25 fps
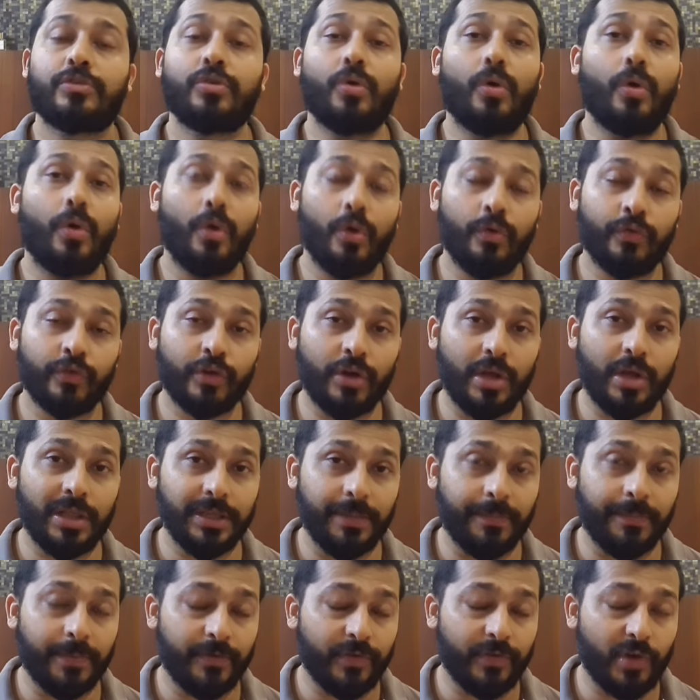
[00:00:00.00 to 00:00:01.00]
So overall,
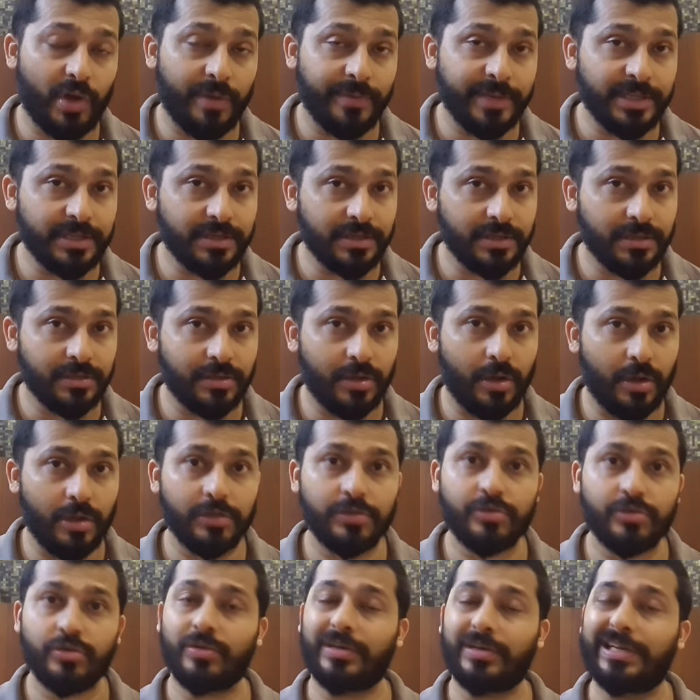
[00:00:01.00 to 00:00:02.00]
the performance is
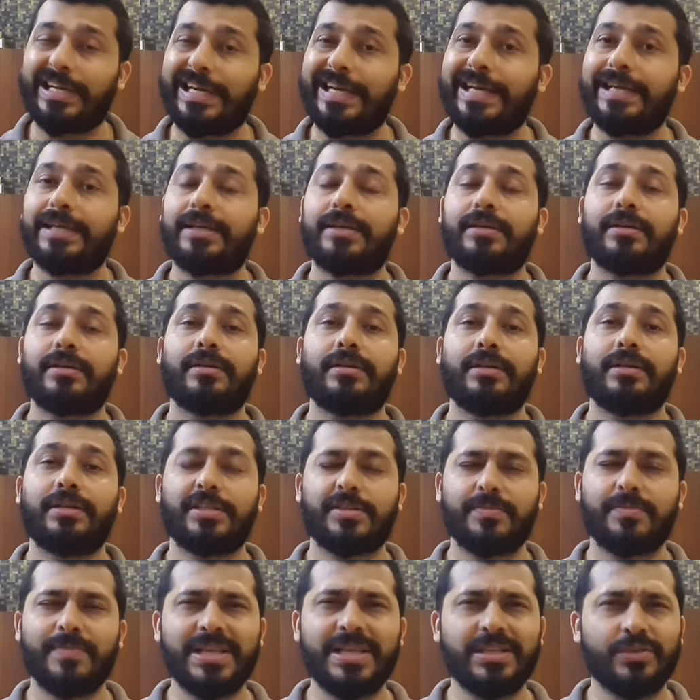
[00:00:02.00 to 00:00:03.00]
also great.
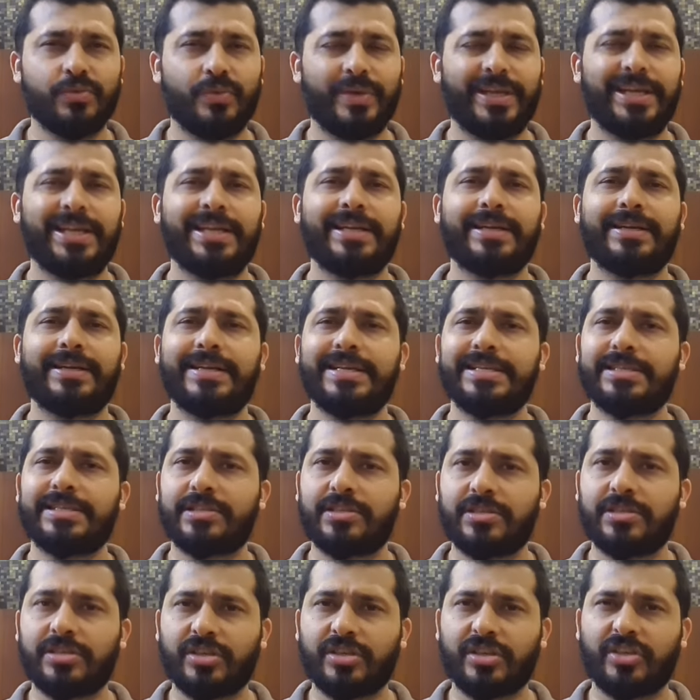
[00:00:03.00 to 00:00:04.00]
It smells very
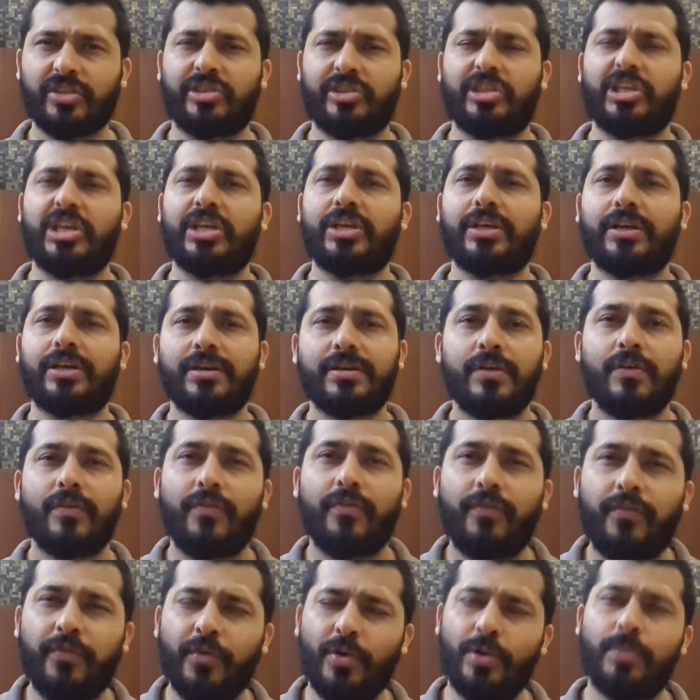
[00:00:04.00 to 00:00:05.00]
rich, thick,
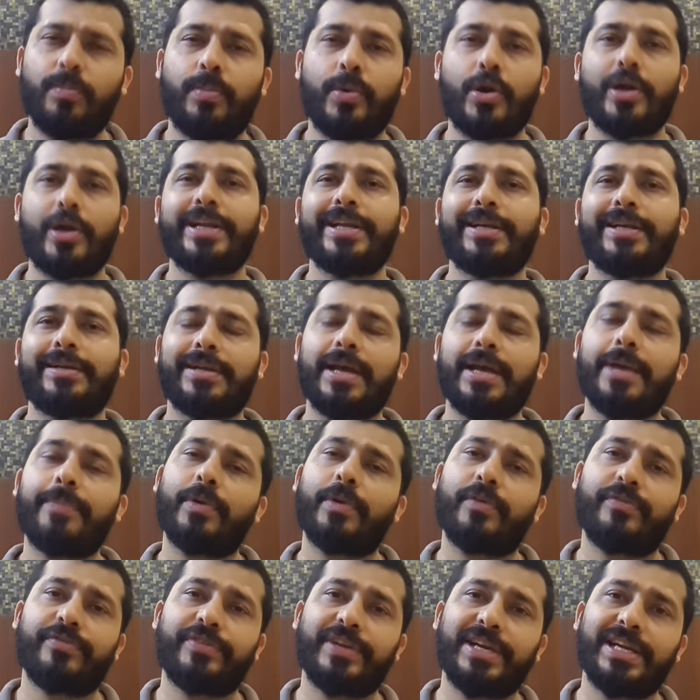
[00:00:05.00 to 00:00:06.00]
full-bodied
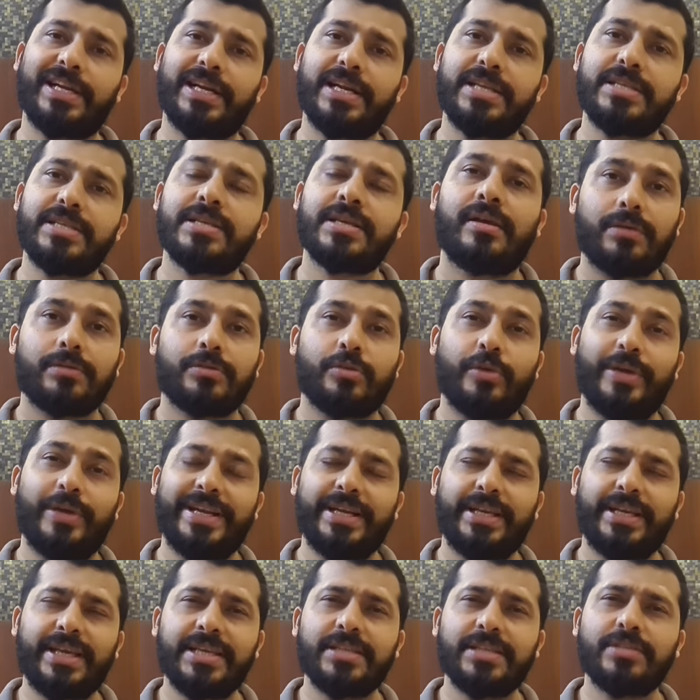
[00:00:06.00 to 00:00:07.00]
type of fragrance. So
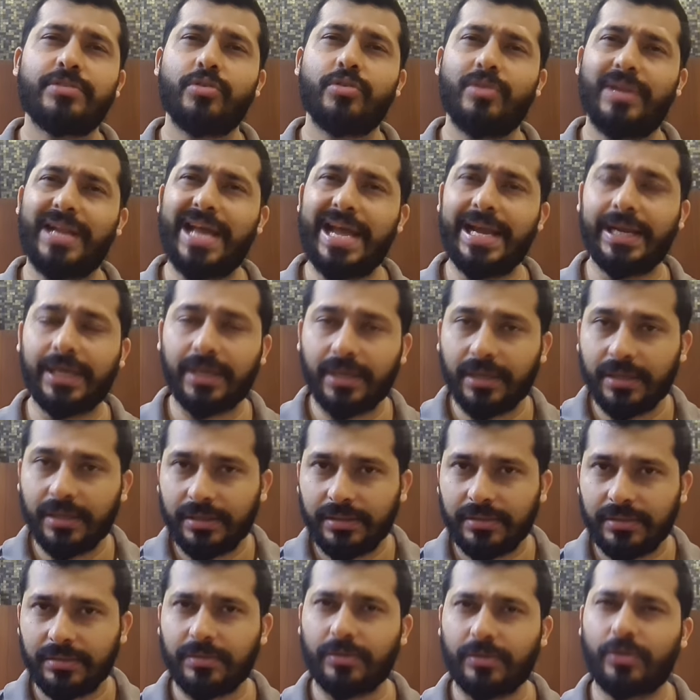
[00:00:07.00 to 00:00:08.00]
in case you like
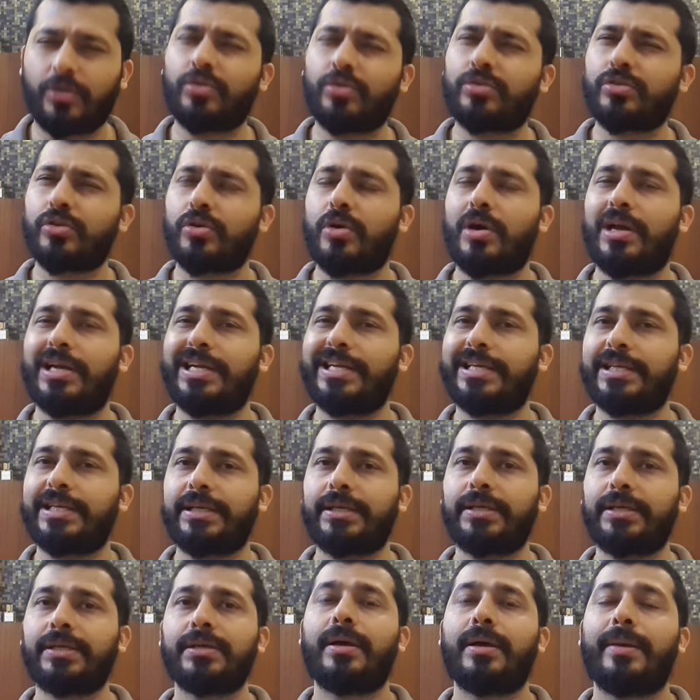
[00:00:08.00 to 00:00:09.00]
good
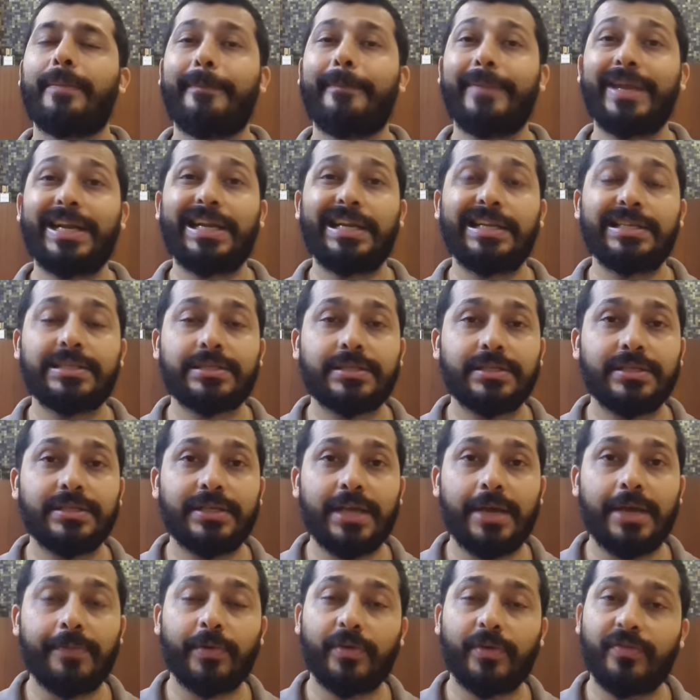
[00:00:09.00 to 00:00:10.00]
quality Middle Eastern
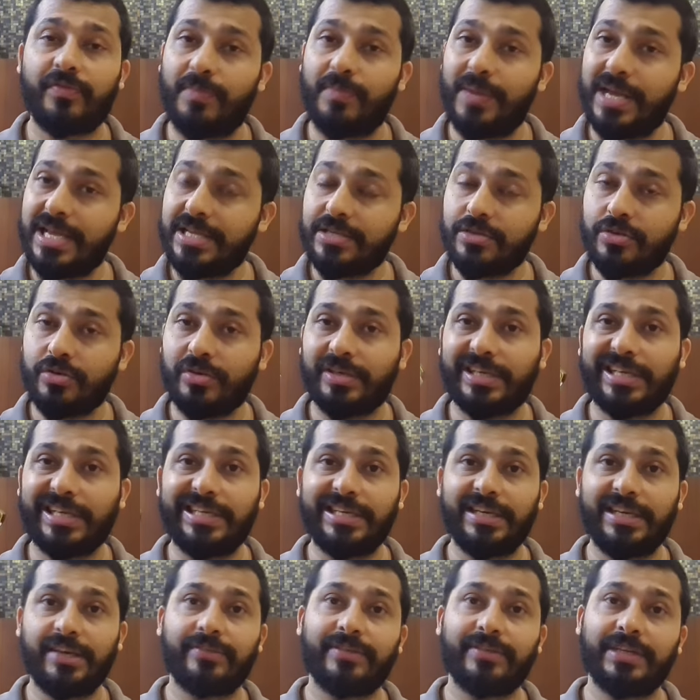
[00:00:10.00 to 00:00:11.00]
type of blends, you
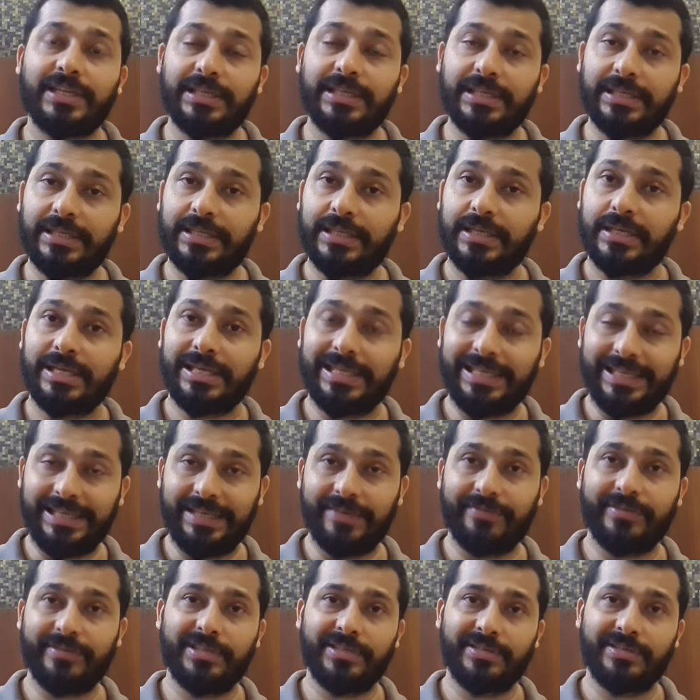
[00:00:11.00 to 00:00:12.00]
can definitely
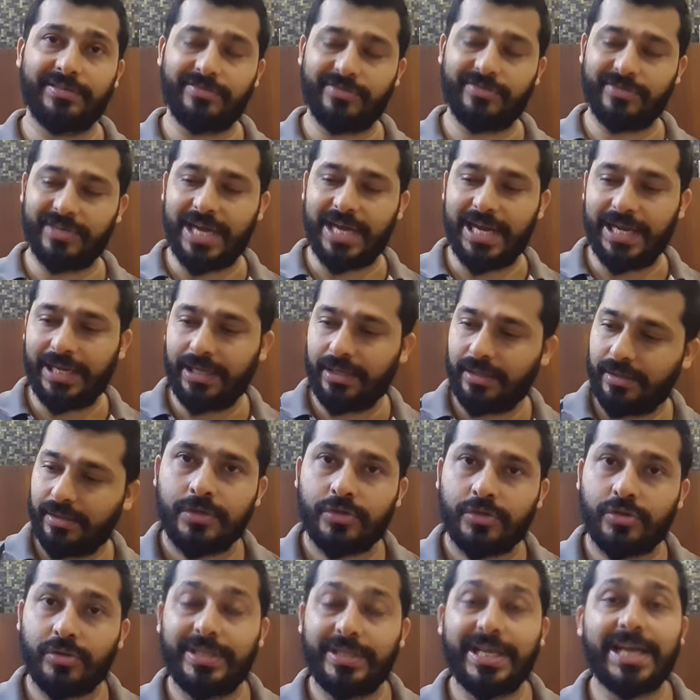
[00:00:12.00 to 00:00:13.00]
give it a try.
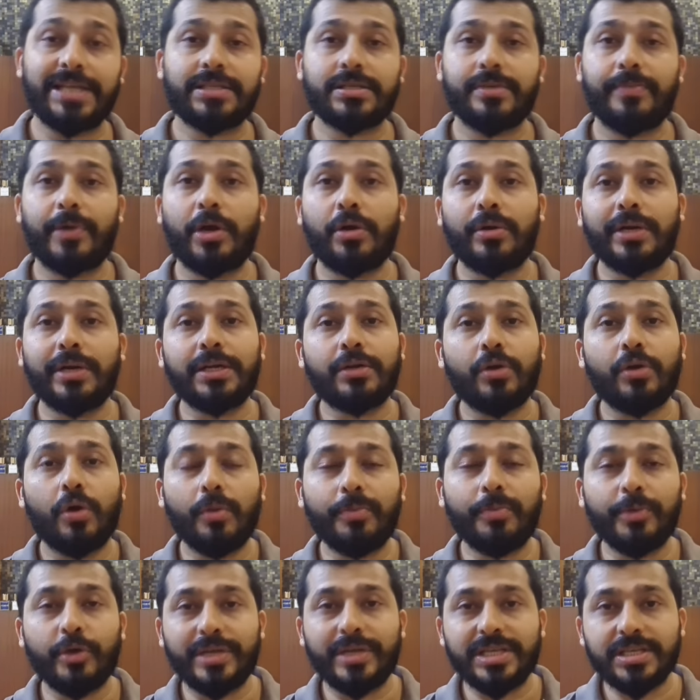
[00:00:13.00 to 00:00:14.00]
So that's about it.
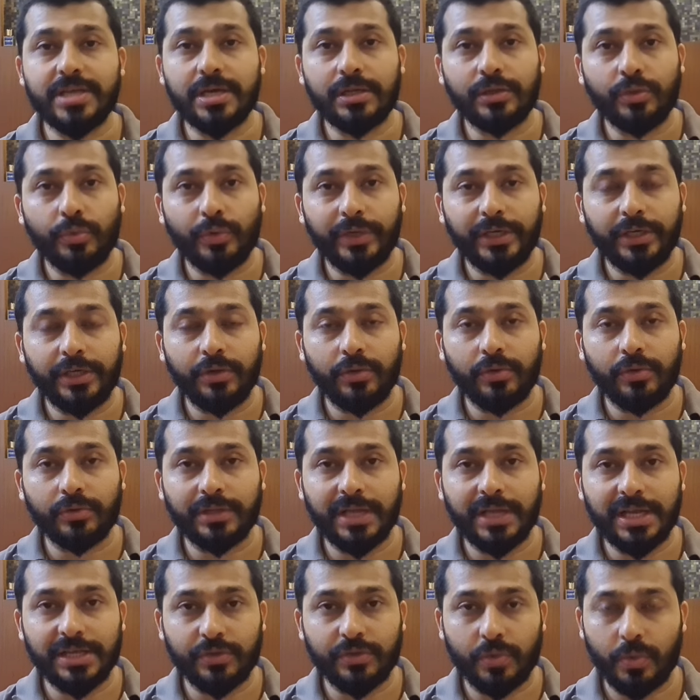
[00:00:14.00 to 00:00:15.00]
Hope you enjoyed the video.
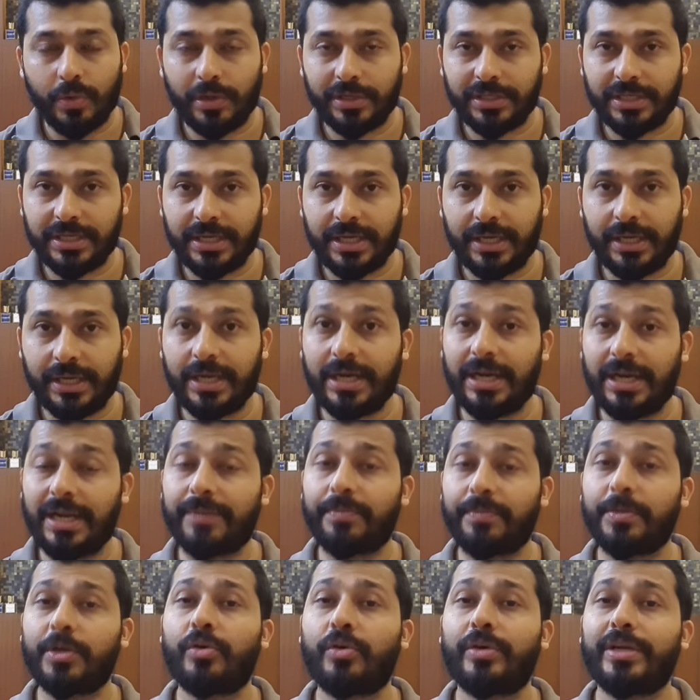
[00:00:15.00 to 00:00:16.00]
Thanks for watching again.
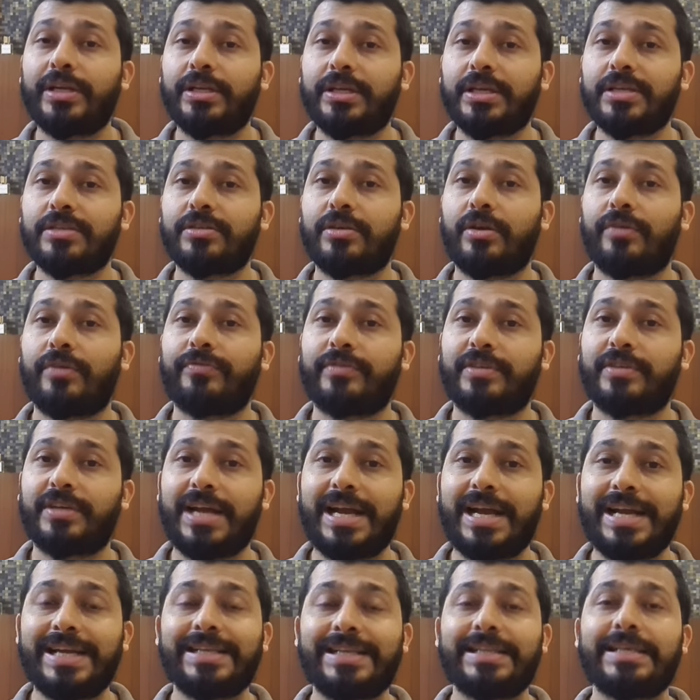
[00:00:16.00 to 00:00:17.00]
Let me know in case you have
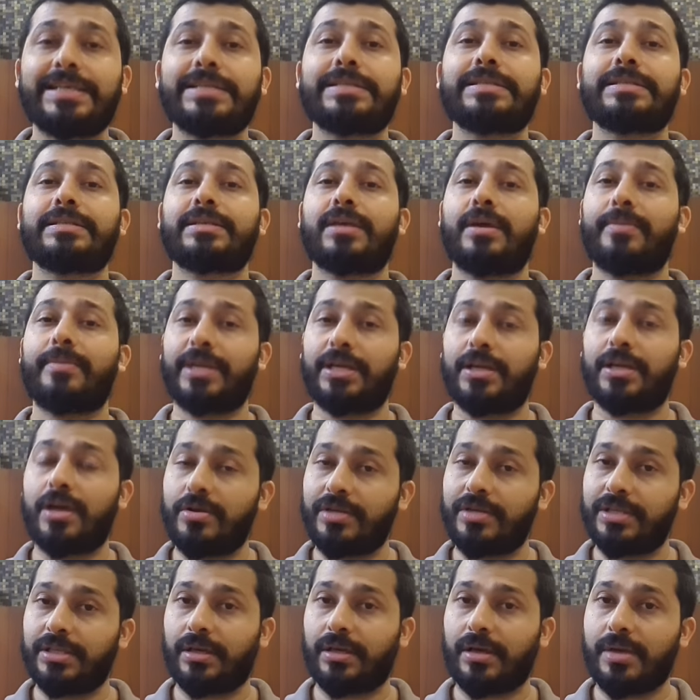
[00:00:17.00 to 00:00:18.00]
tried this. Comment
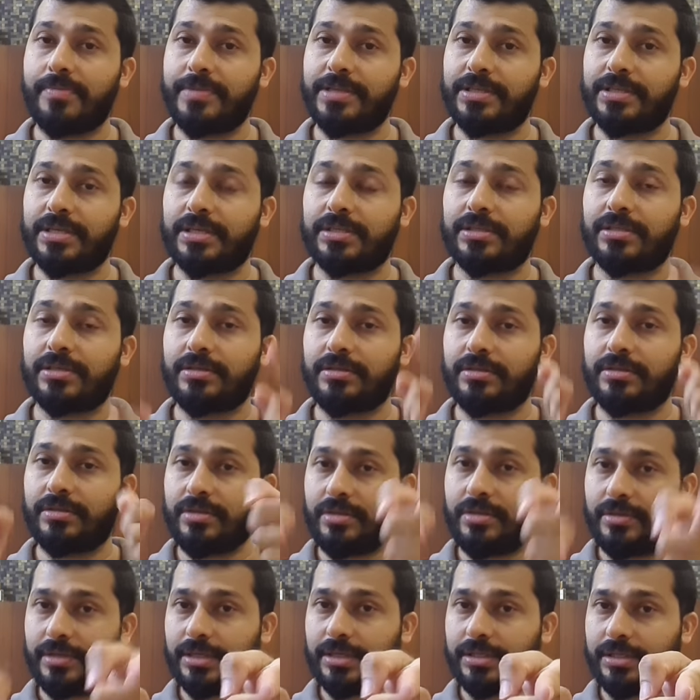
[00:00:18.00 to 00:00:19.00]
down in the comment section.
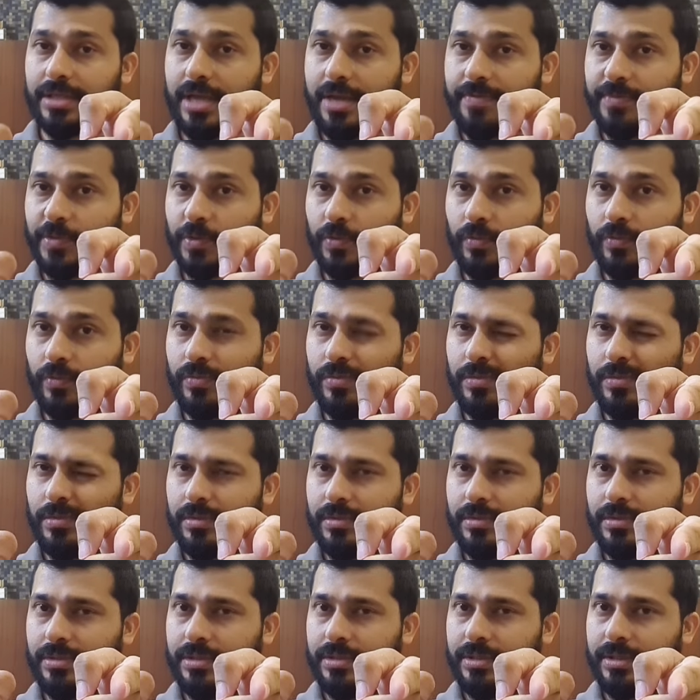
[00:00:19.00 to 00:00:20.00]
See you next time soon.
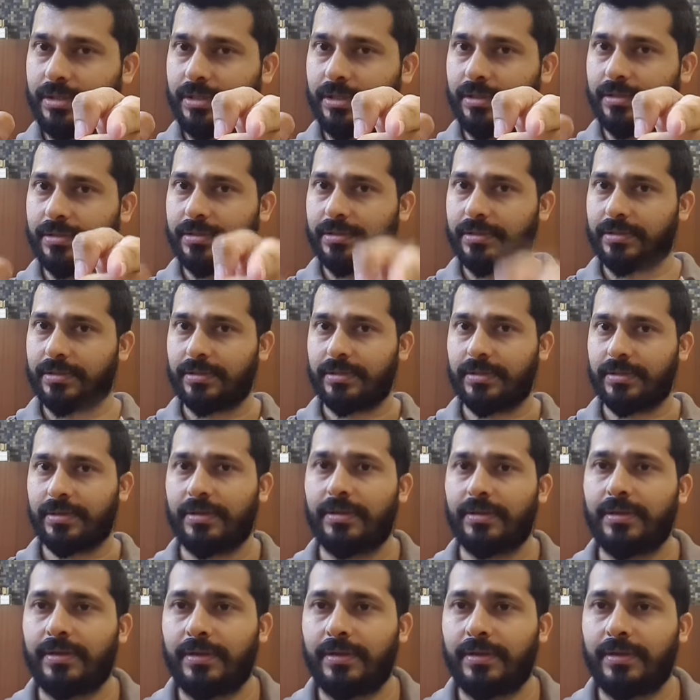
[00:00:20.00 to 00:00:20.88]
Cheers.